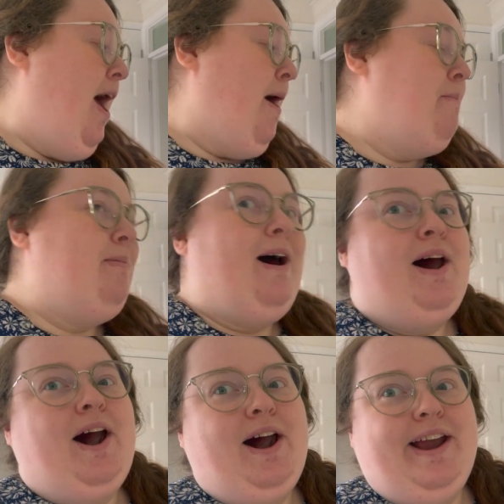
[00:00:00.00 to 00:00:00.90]
But
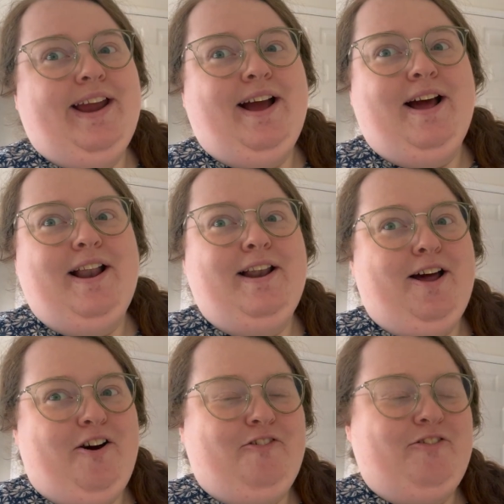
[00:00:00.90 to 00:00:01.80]
I
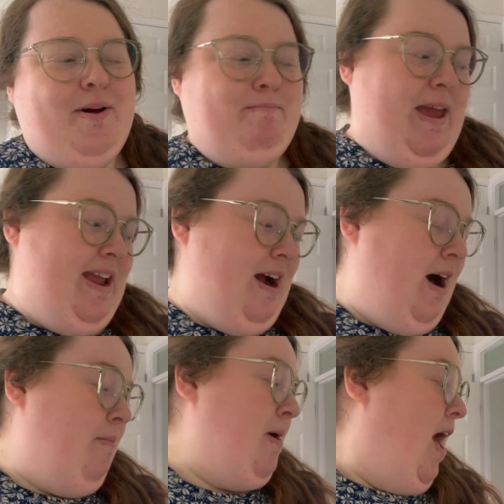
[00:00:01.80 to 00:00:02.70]
love makeup.